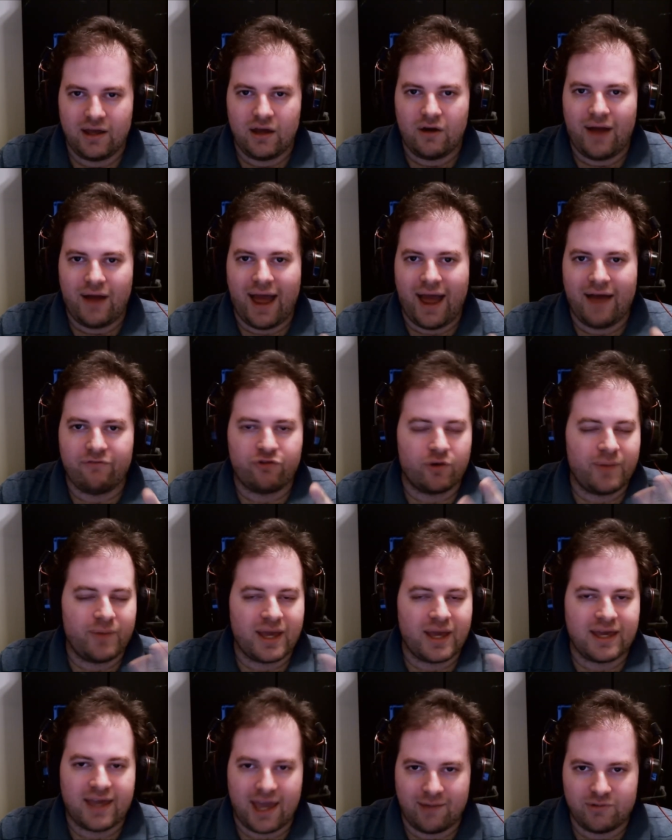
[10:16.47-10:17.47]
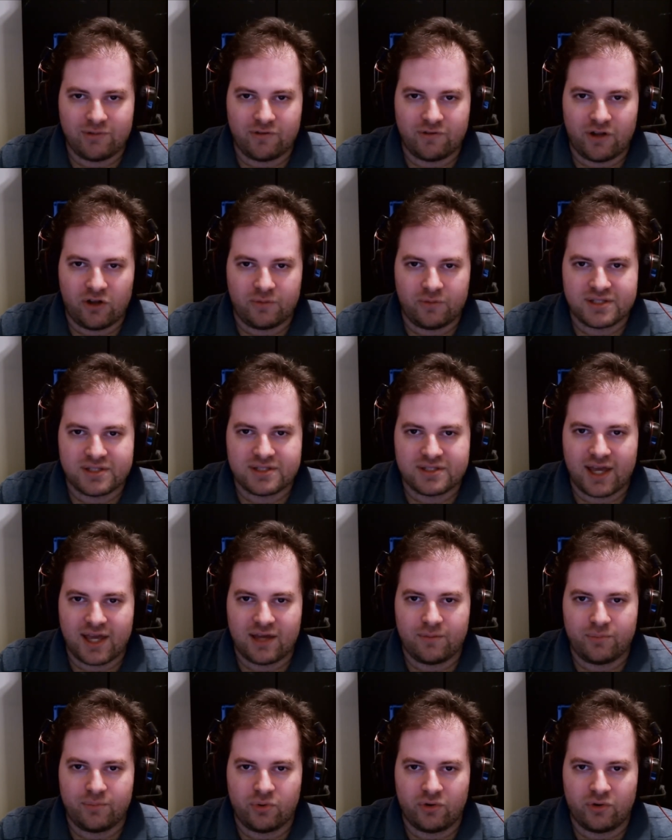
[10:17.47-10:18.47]
uh, from a game development
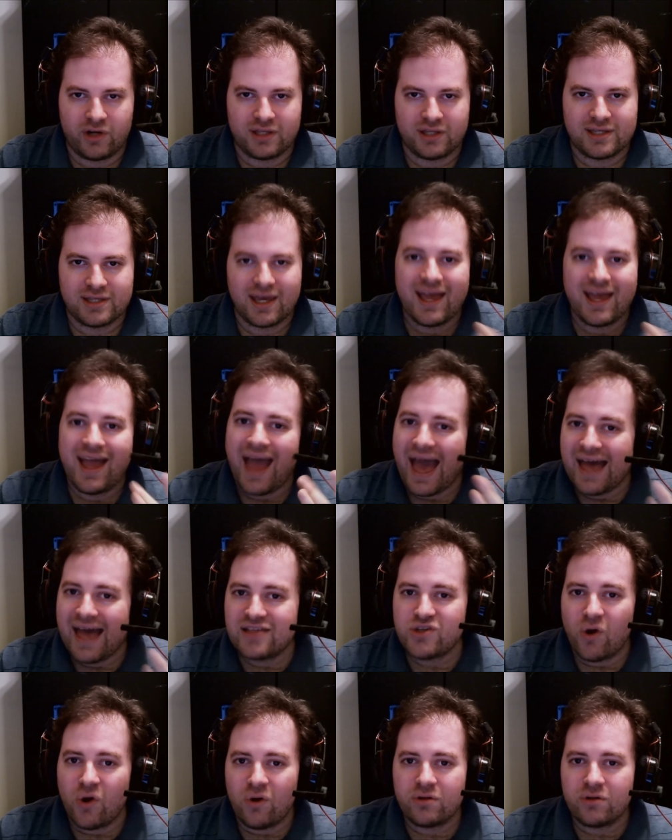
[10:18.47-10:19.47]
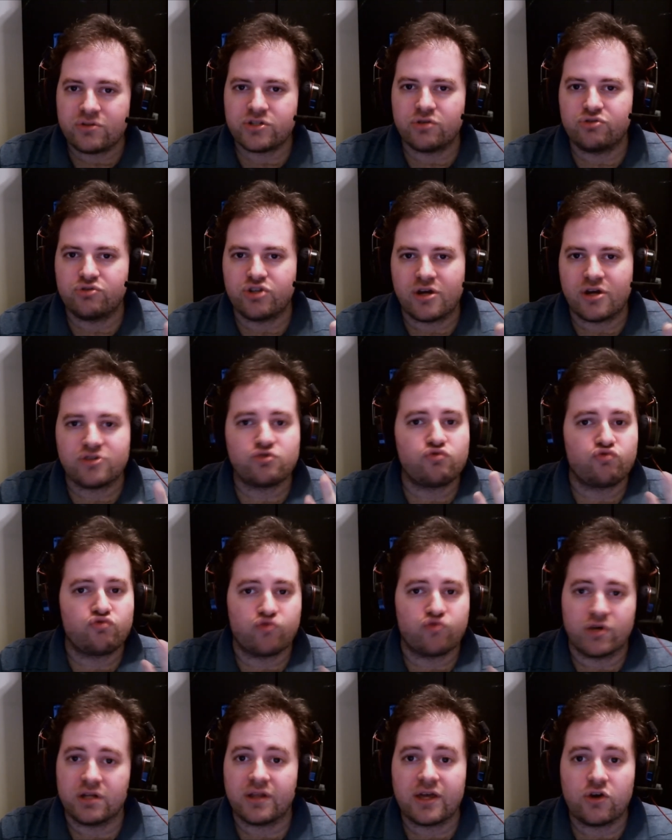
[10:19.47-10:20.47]
standpoint. And it's also just
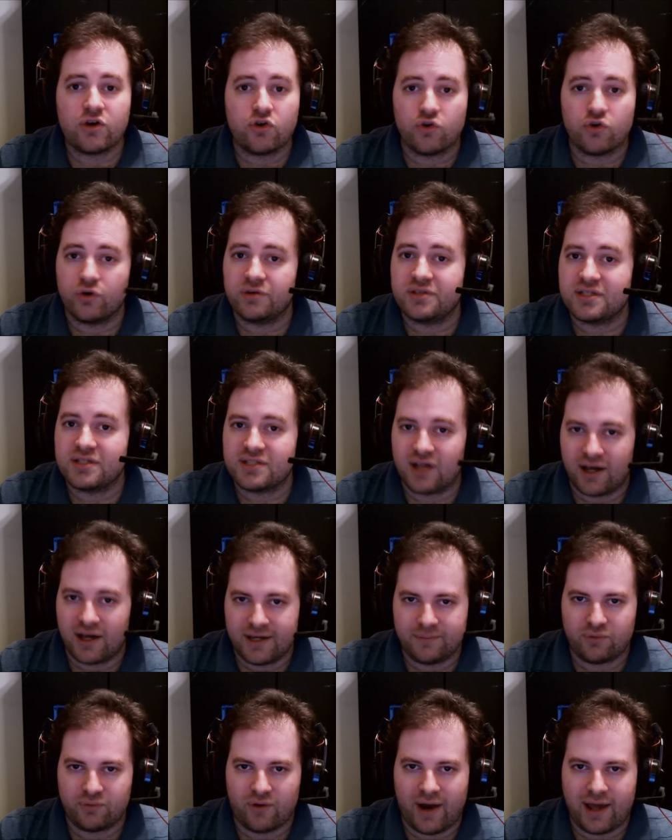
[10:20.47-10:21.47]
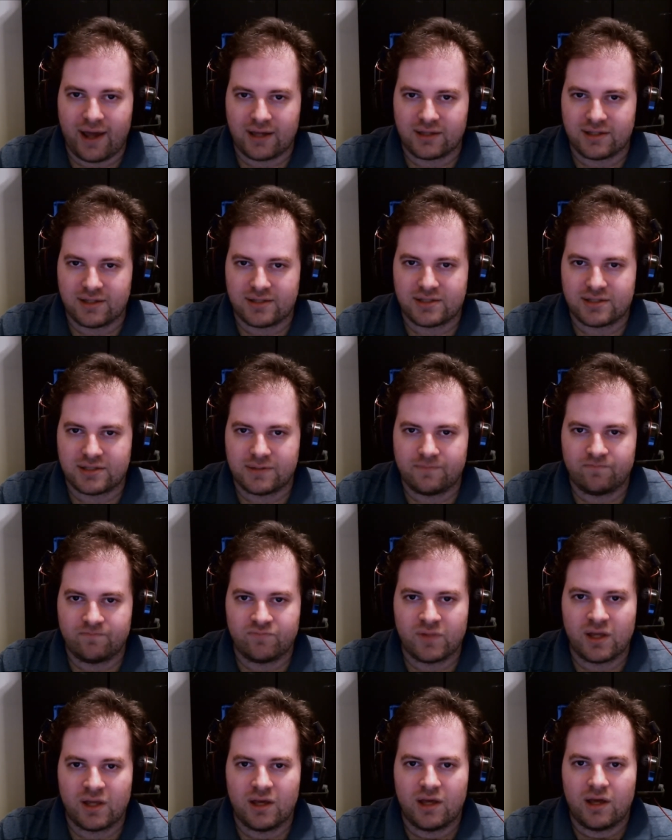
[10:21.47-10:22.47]
really good design practice.
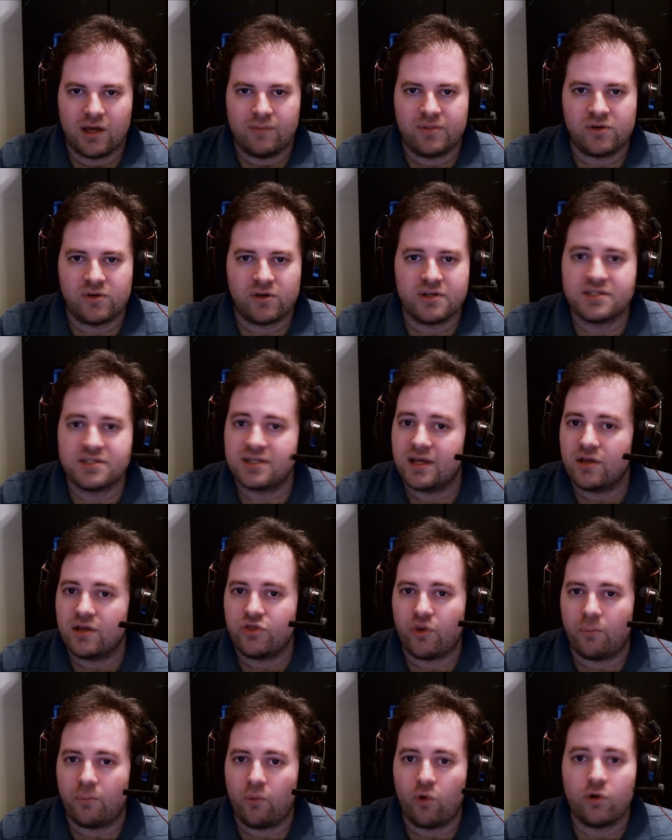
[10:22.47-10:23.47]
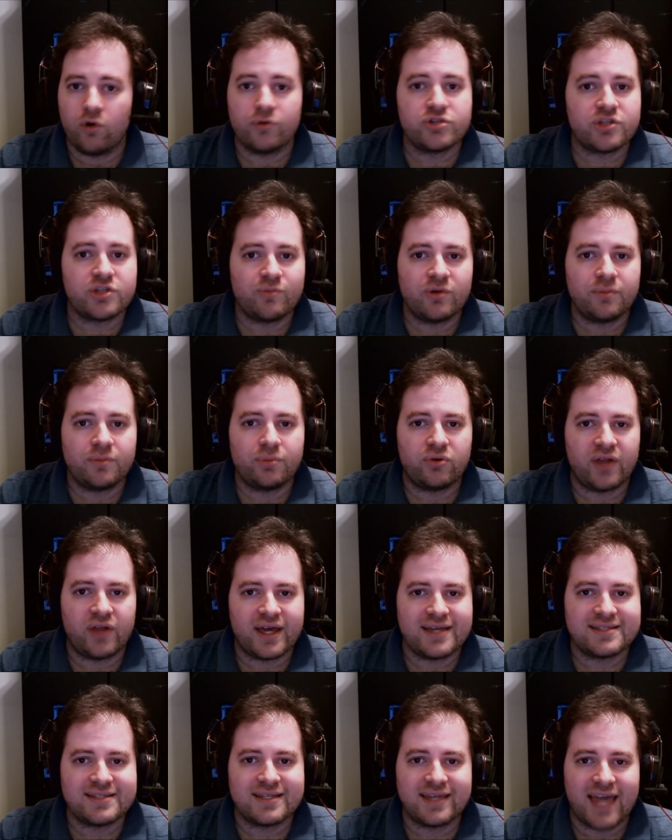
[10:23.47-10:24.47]
Because the more someone
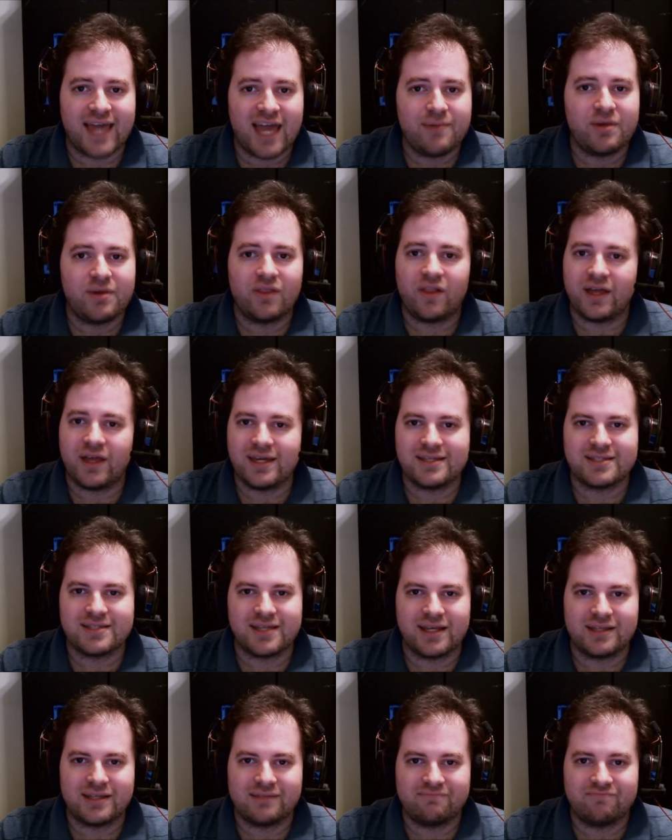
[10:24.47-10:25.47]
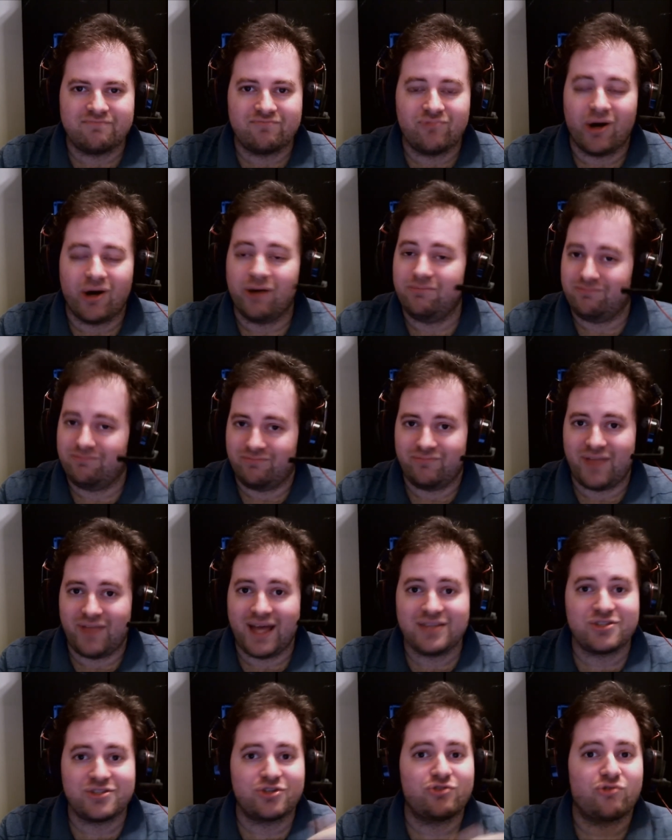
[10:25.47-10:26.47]
plays a game and likes it, well,
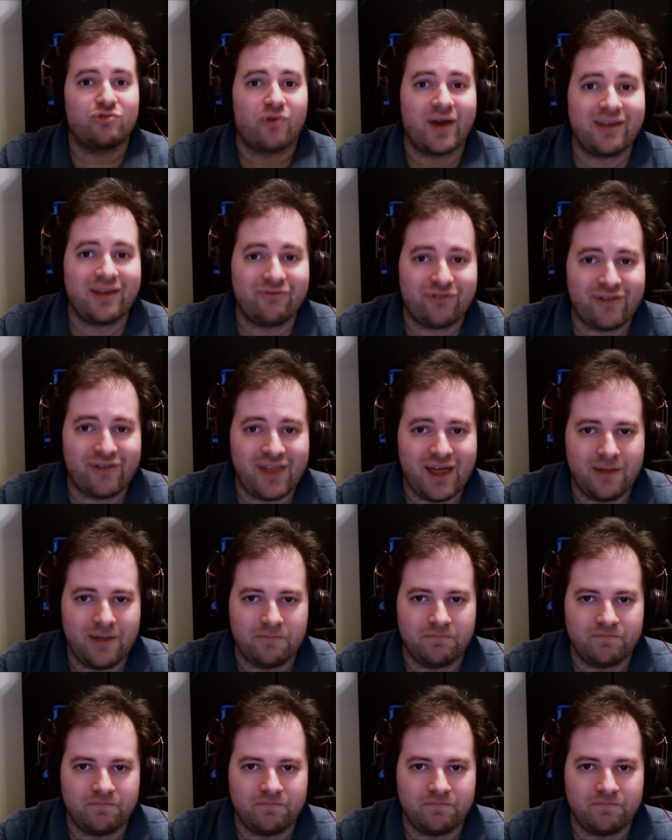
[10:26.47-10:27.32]
that's great for them.